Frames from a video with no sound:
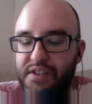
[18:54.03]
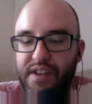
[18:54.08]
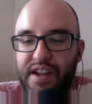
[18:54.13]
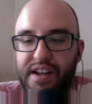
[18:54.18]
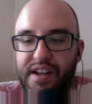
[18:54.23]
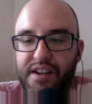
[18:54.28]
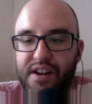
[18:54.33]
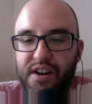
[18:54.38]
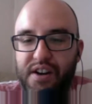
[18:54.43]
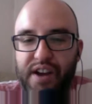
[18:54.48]

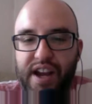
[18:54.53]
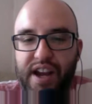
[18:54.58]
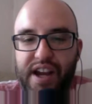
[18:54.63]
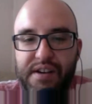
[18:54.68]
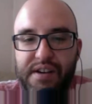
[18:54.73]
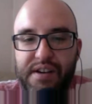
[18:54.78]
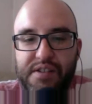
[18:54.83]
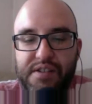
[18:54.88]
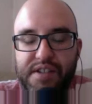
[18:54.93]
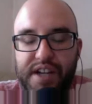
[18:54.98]
that
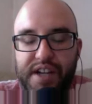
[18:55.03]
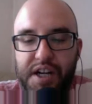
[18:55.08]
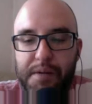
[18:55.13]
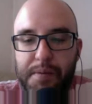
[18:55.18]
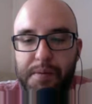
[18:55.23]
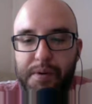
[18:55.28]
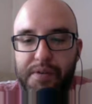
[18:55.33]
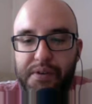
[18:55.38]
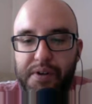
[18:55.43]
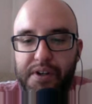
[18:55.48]
cocaine is
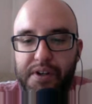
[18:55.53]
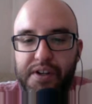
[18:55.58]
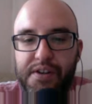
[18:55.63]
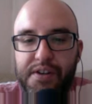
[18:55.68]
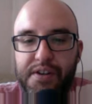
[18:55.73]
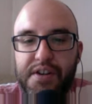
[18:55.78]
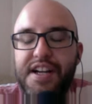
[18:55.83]
terrible for you.